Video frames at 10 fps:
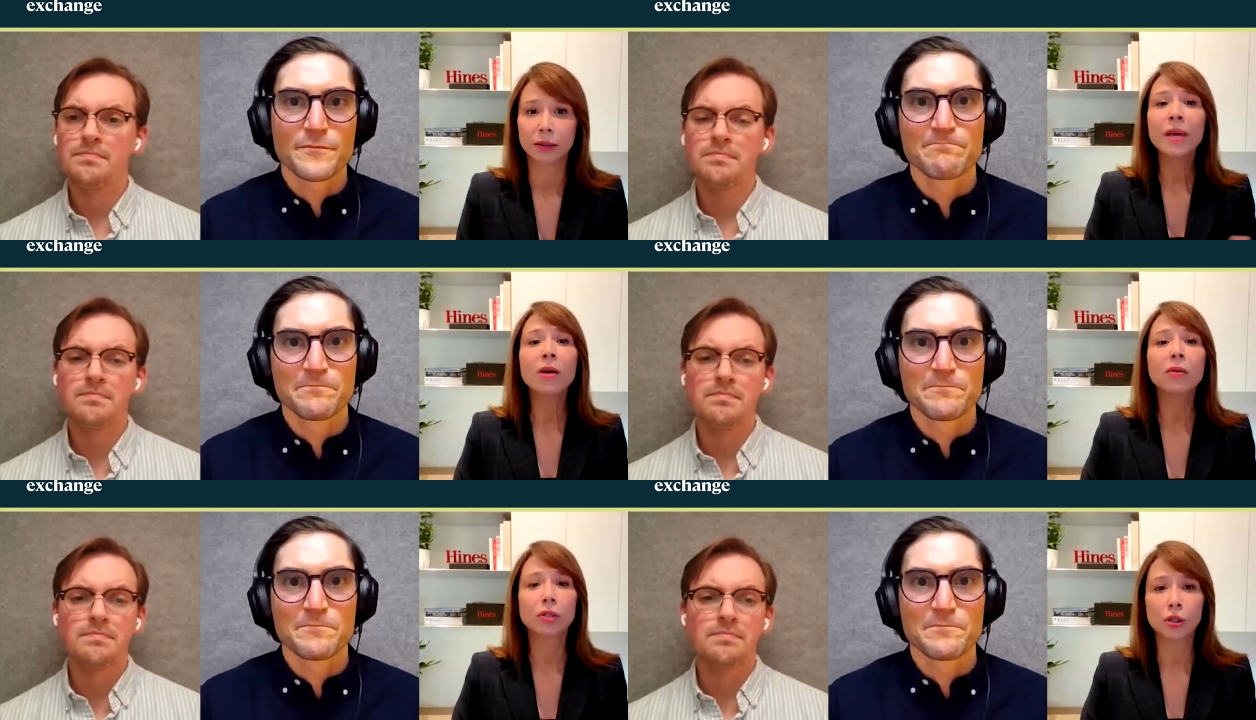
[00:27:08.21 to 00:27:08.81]

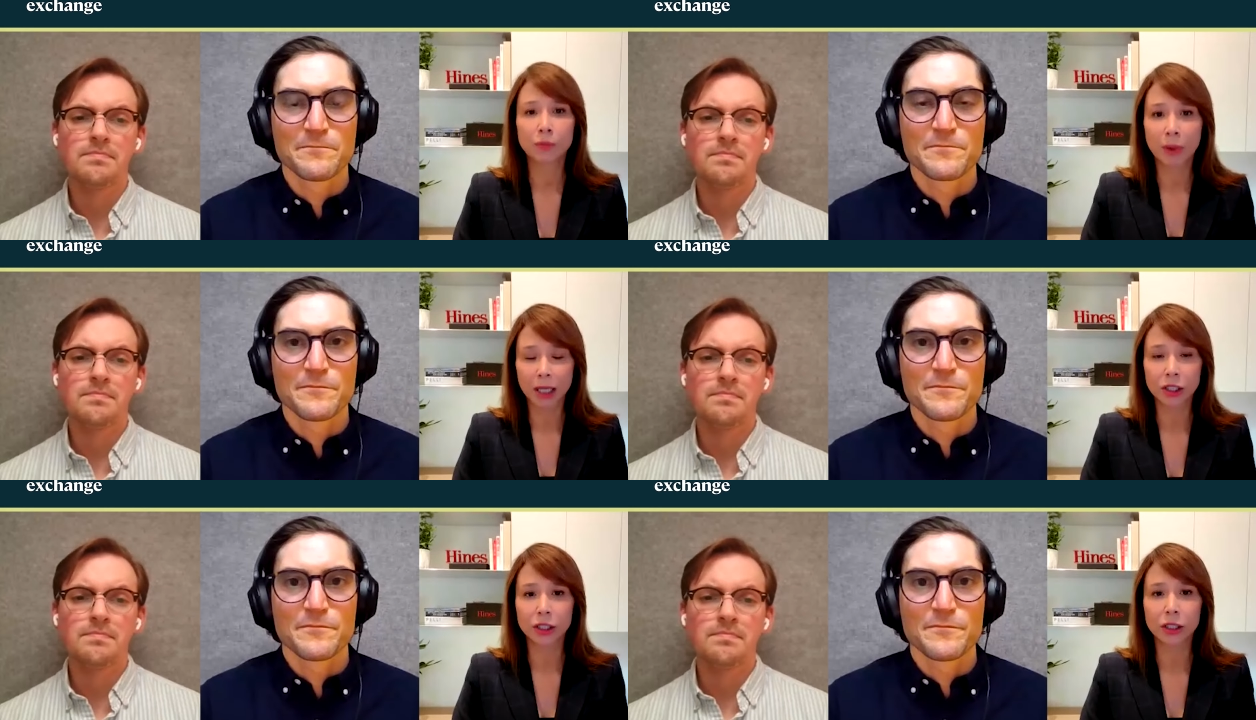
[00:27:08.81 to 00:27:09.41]
Speaker 1: We build too
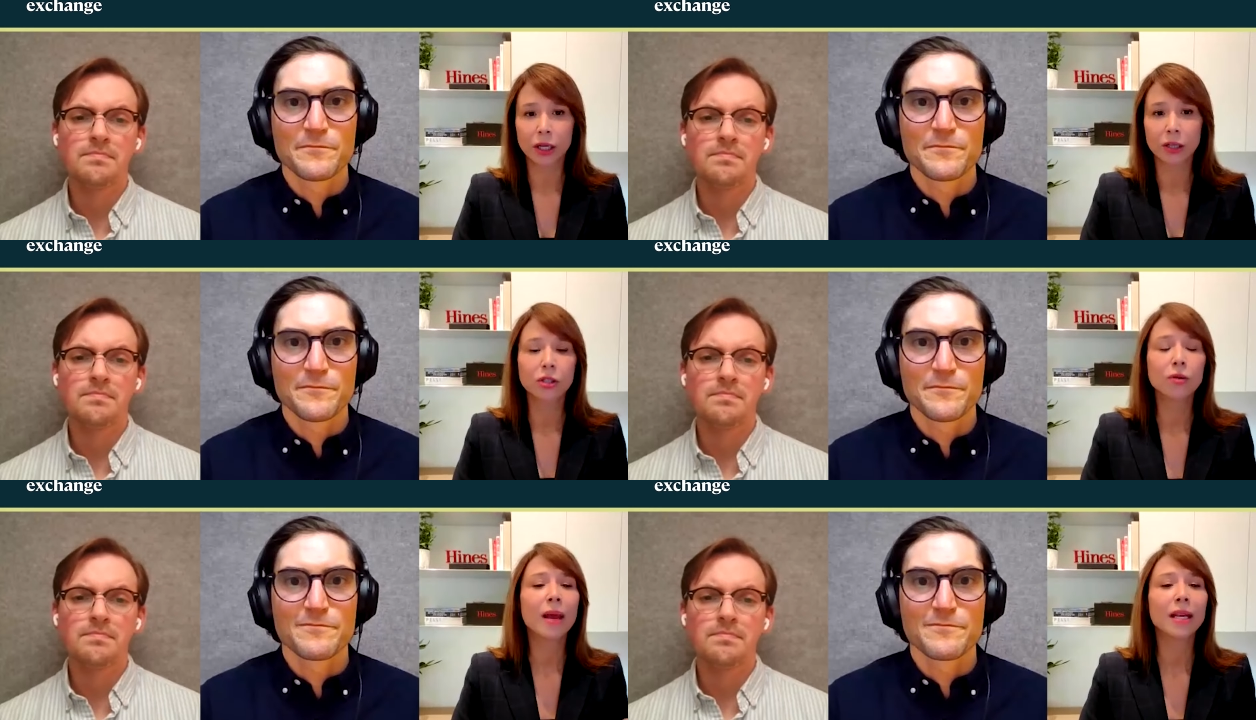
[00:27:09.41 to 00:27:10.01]
much,
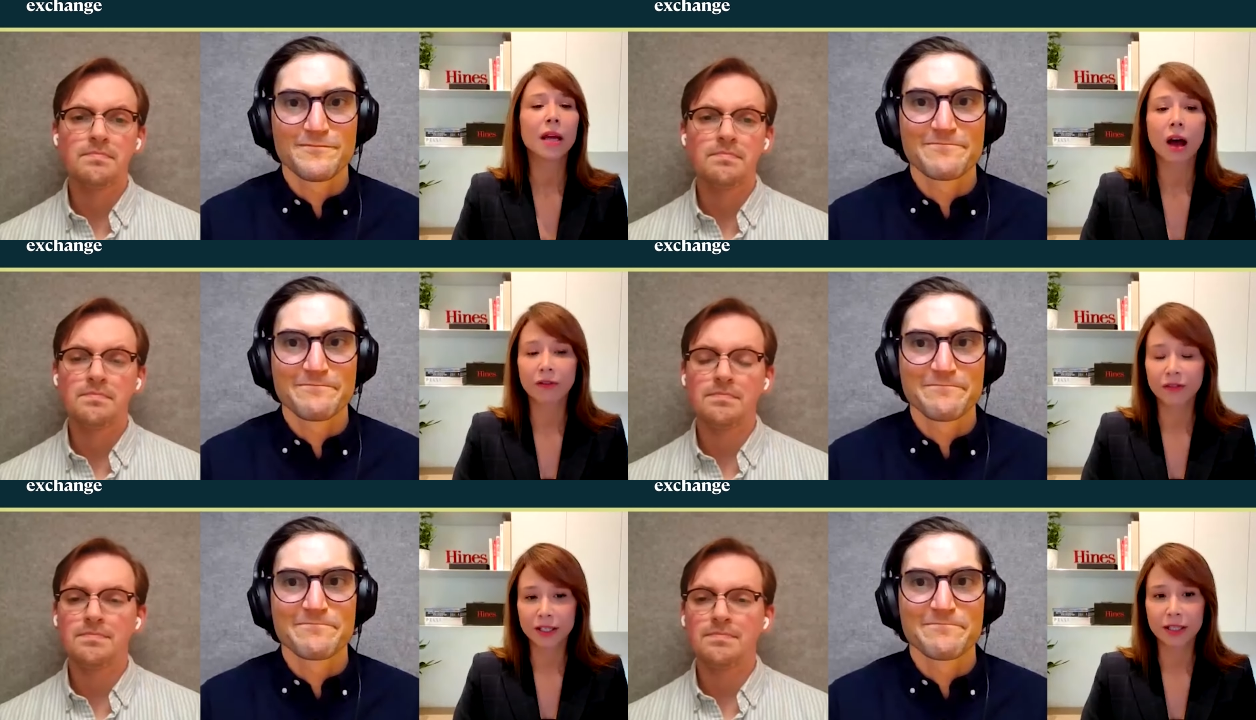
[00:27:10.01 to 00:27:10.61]
too
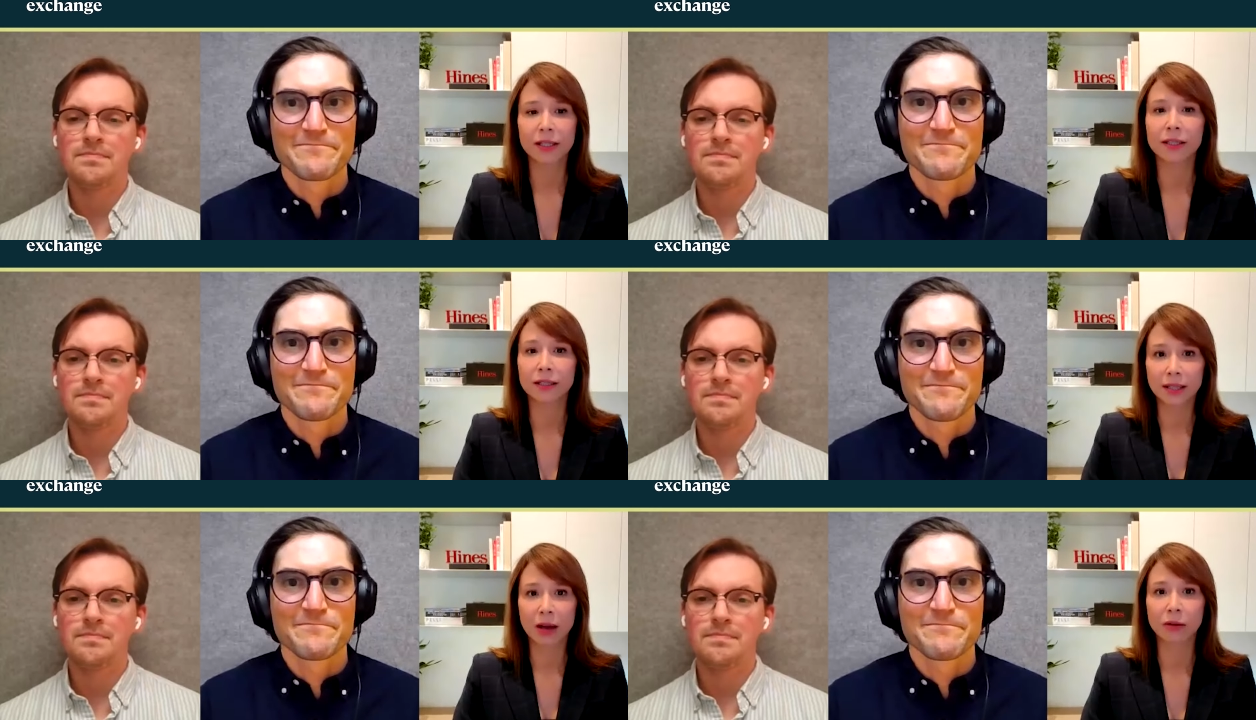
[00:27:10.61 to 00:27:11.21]
many
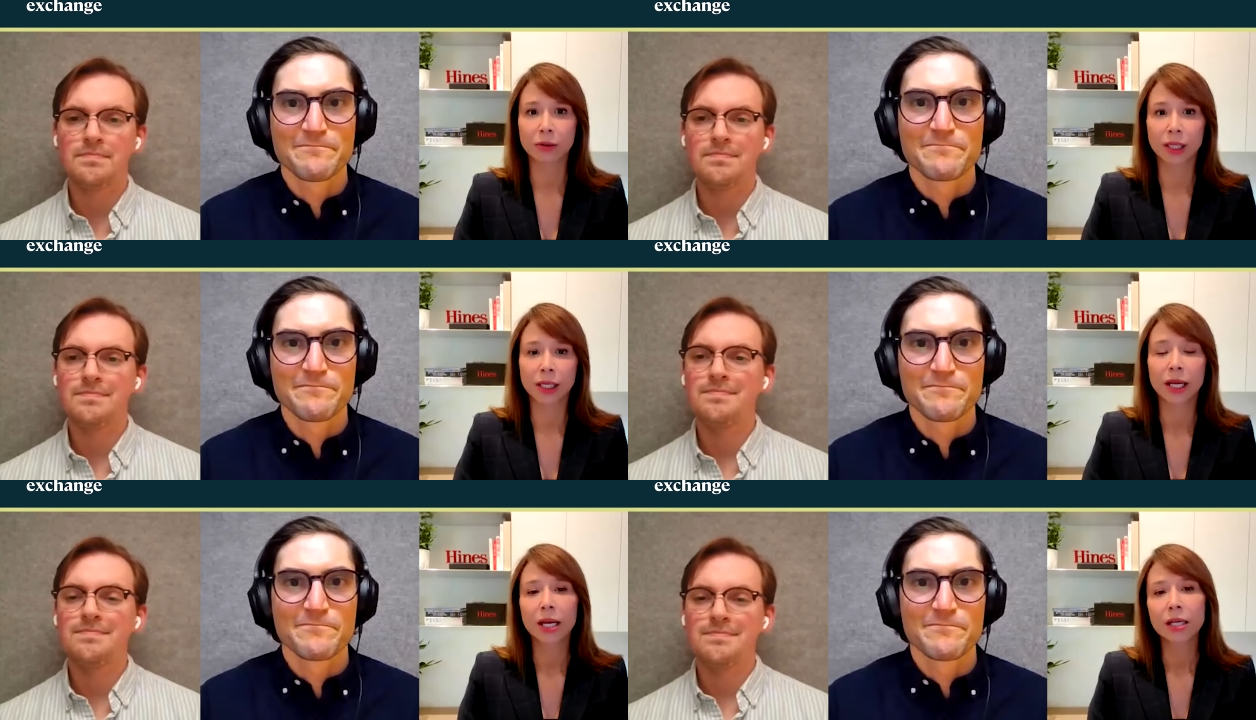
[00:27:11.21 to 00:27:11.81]
offices in this
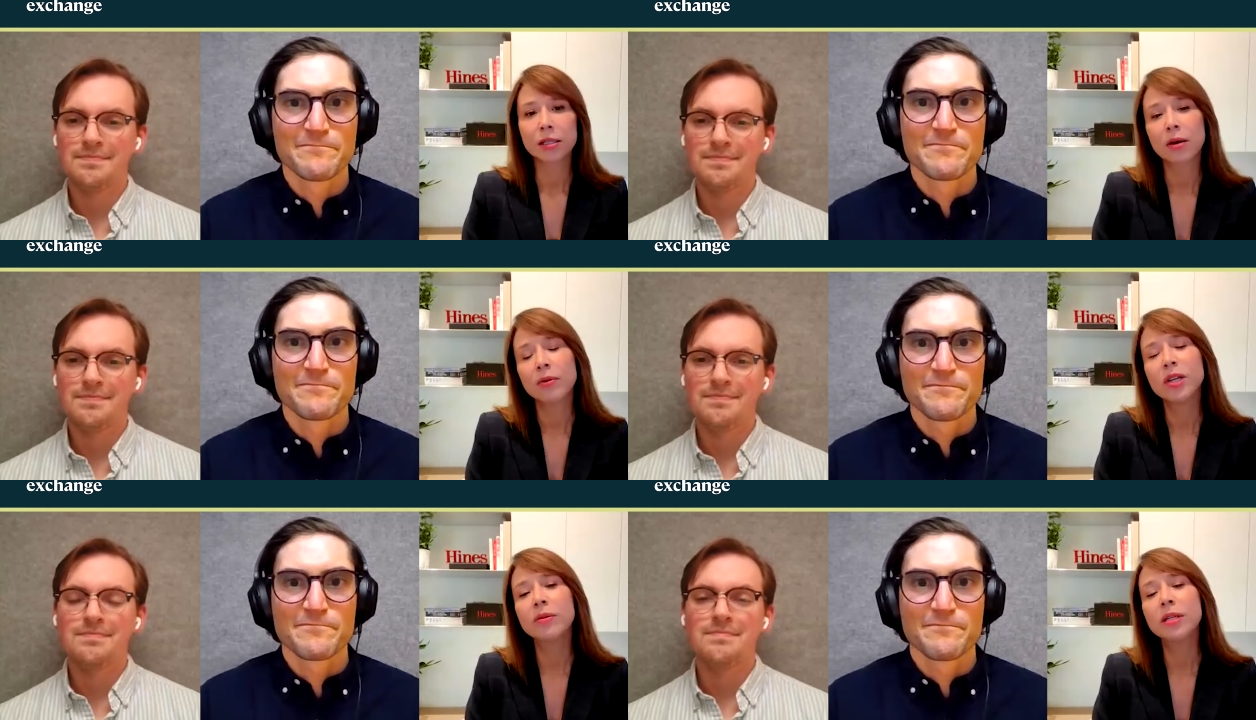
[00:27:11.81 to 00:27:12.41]
country.
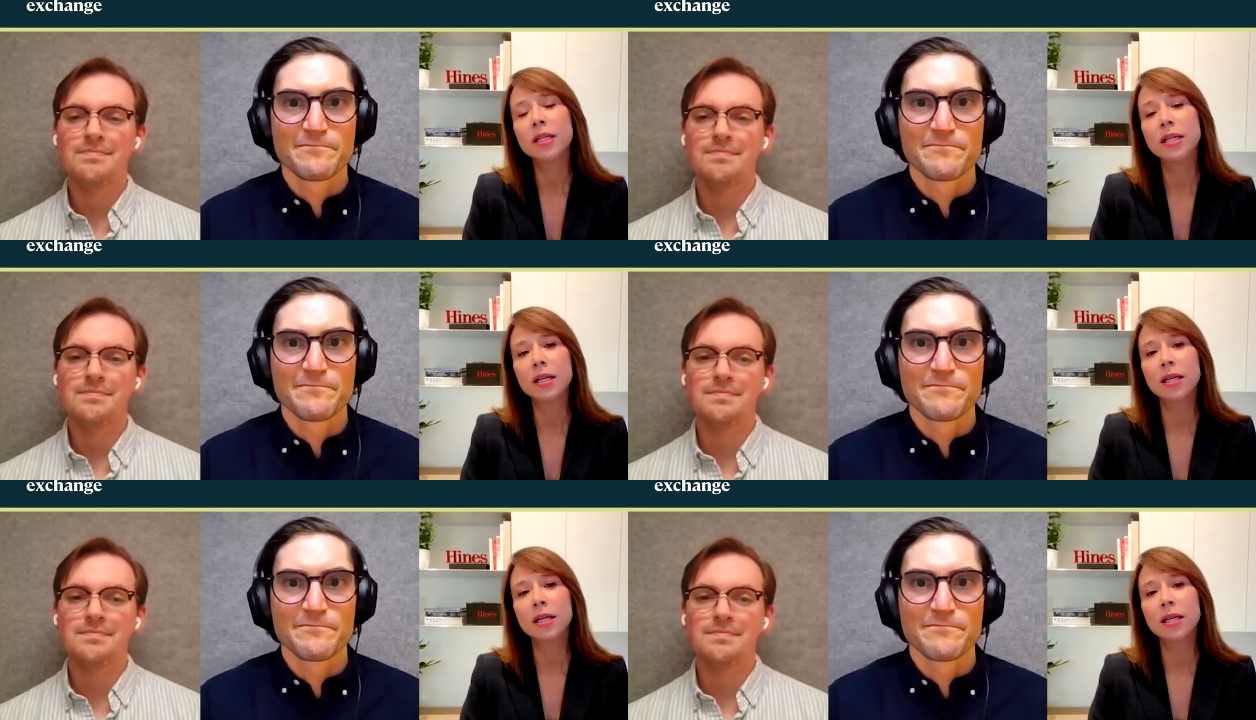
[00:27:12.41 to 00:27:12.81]
So you